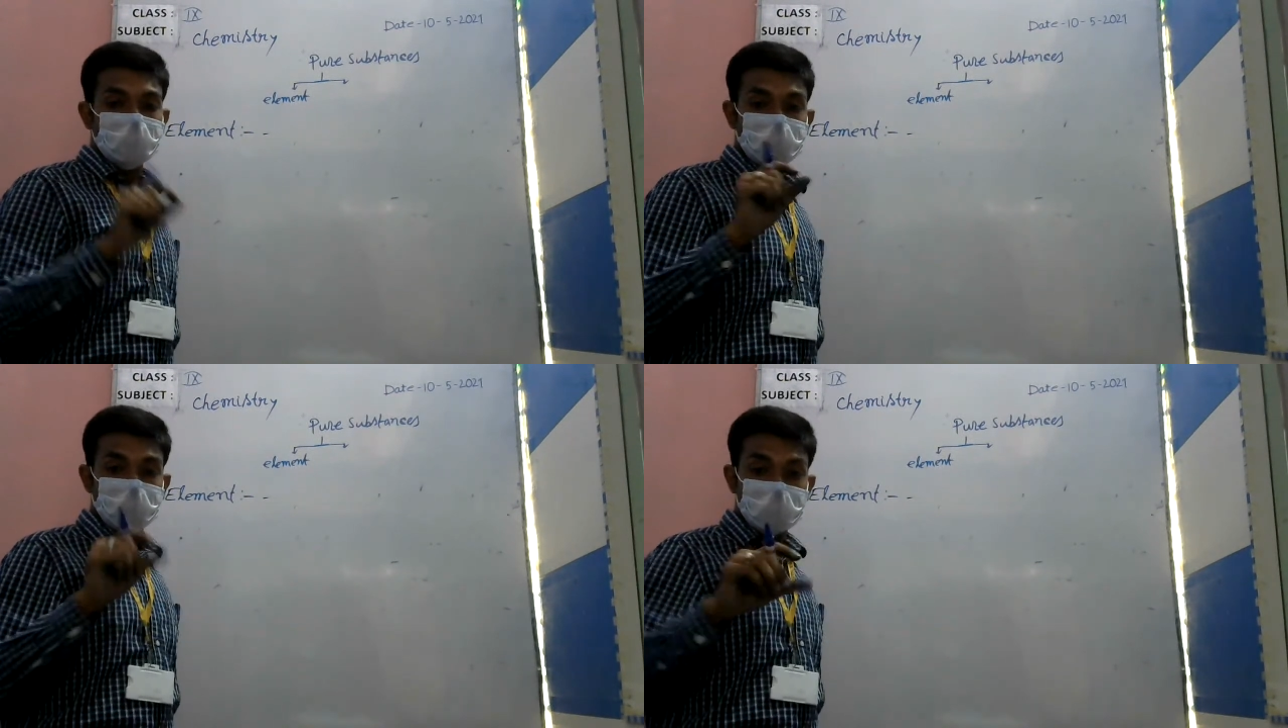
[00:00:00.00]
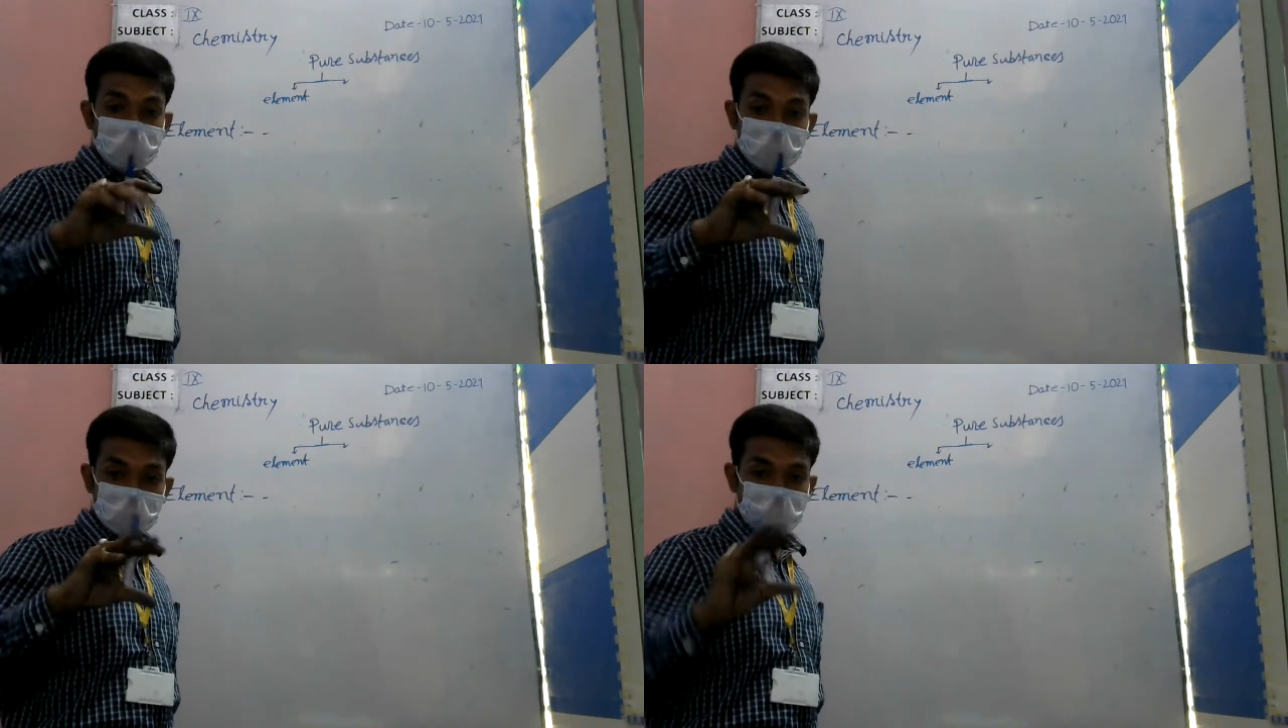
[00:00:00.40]
to this
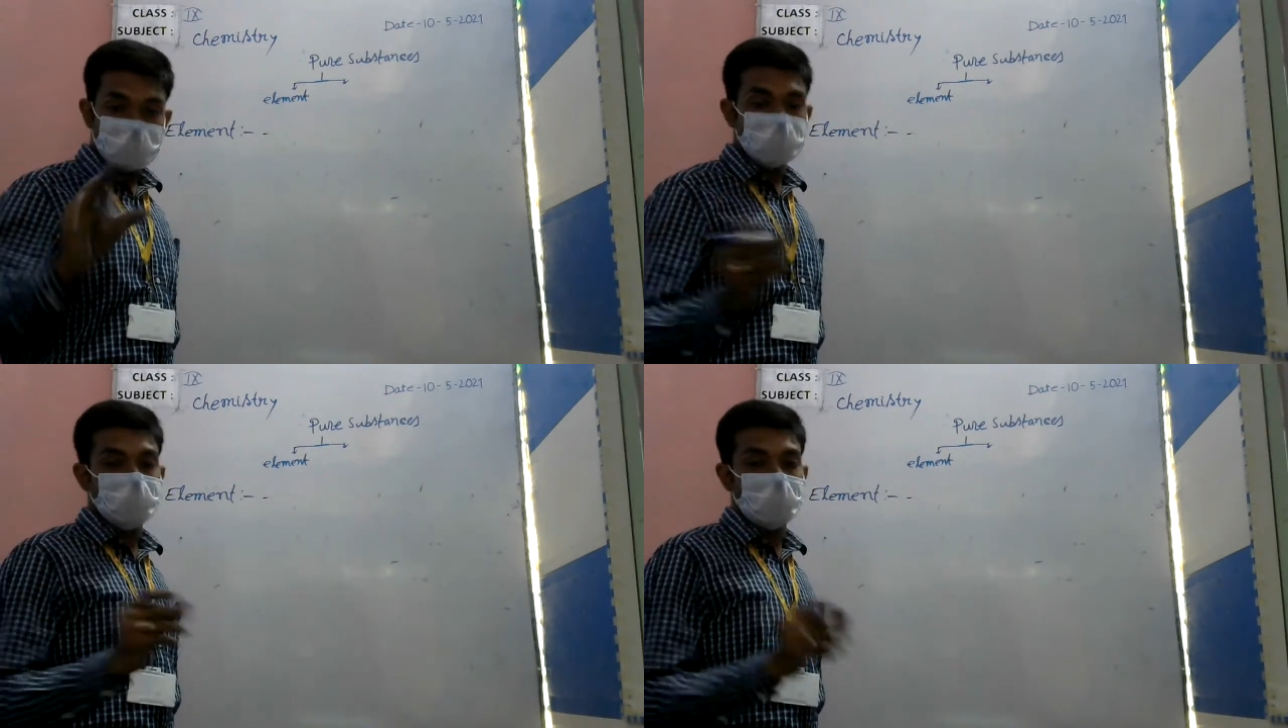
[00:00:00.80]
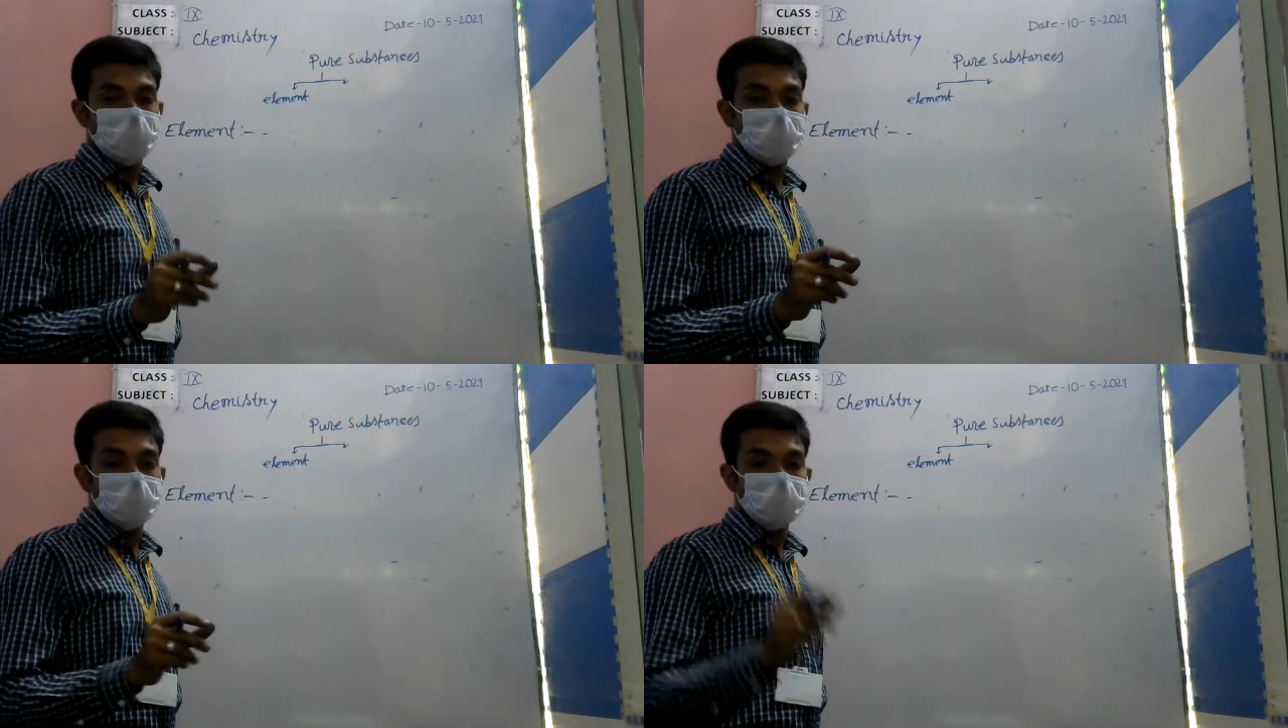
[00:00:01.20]
discussing
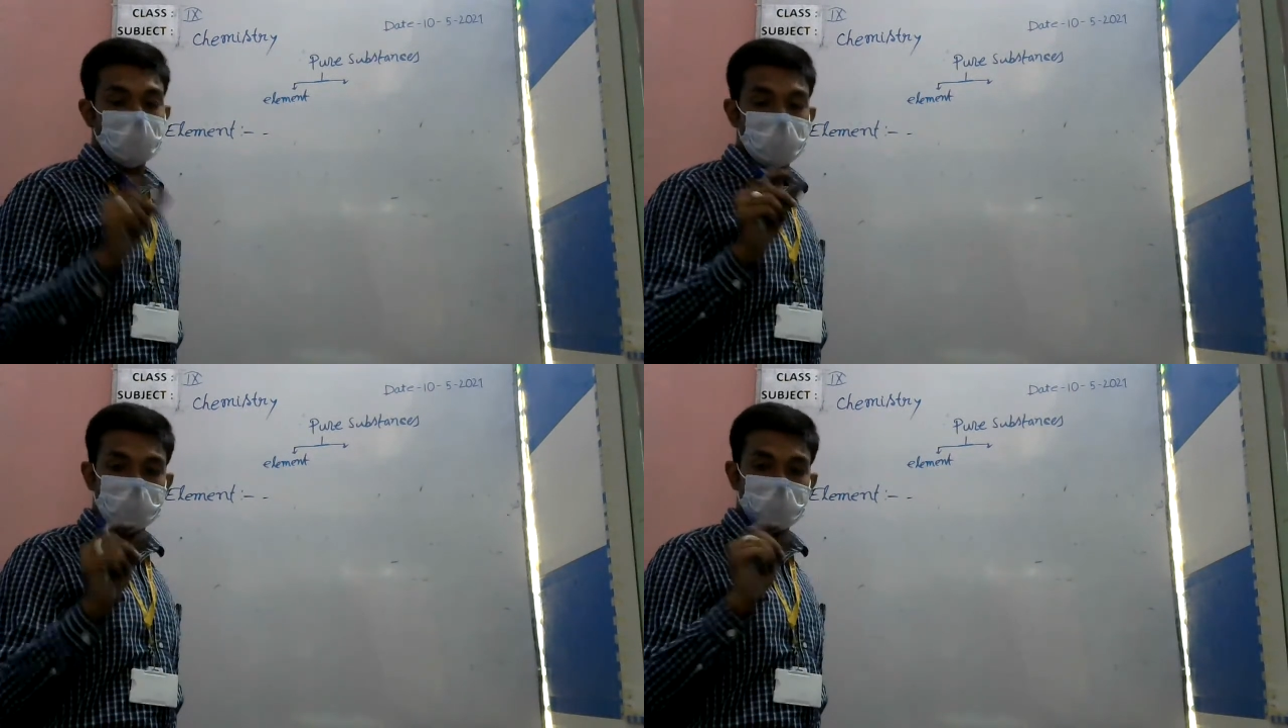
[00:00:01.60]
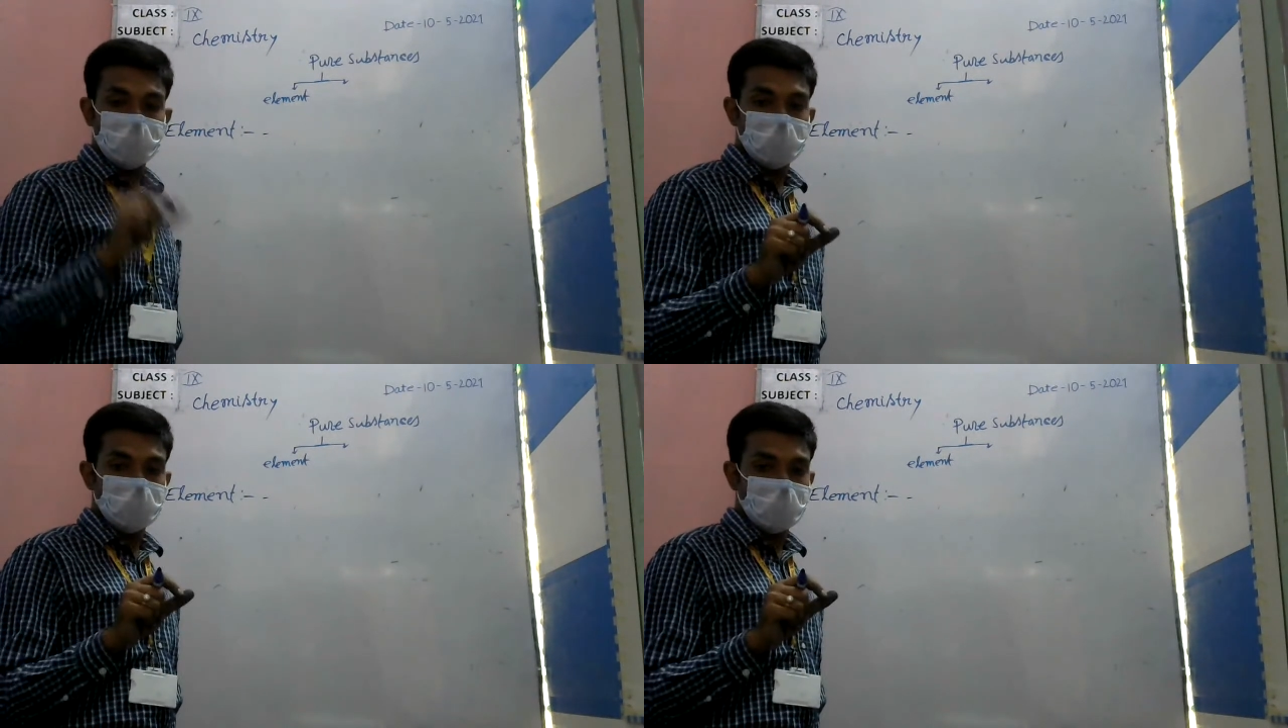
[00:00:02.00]
purpose? Please
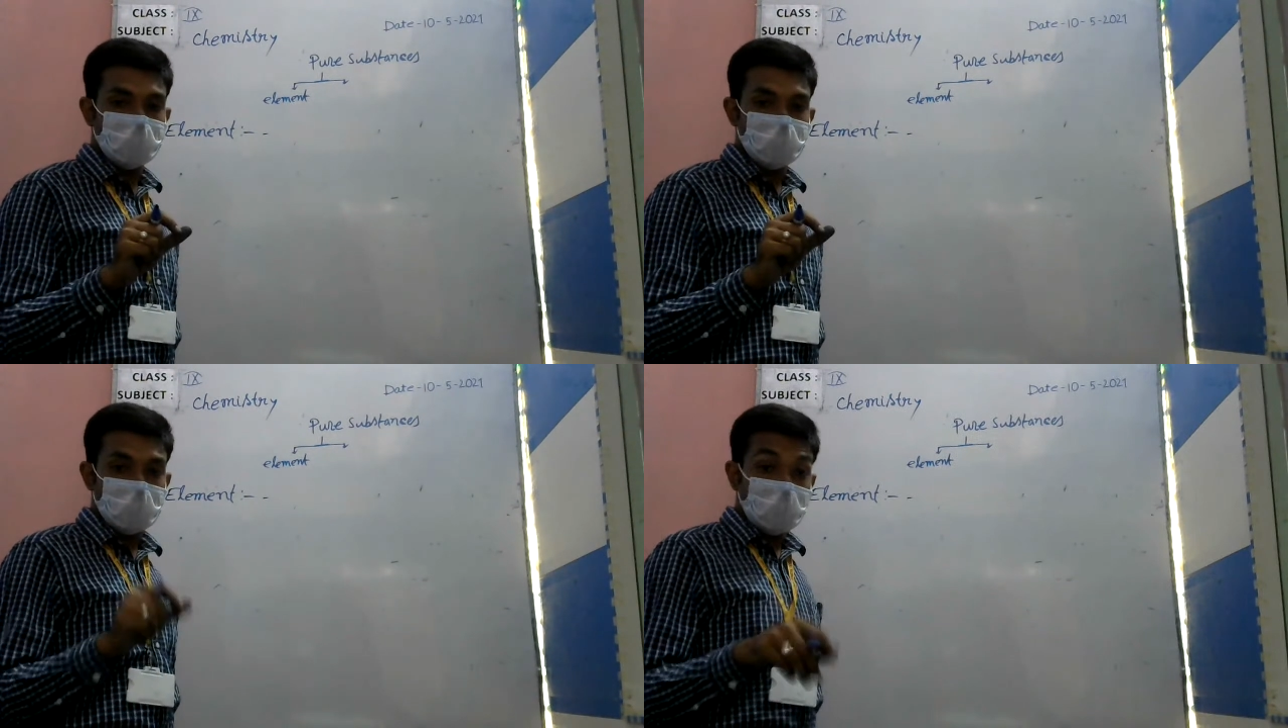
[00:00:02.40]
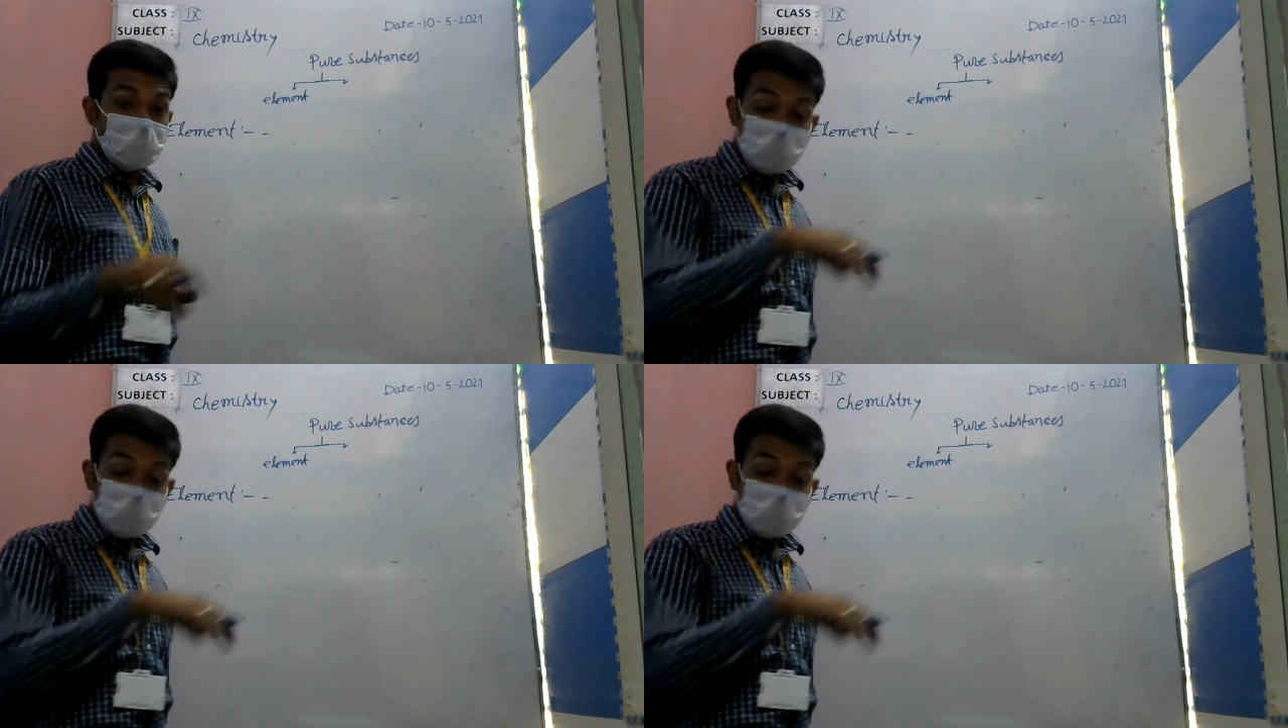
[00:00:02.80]
comment me, and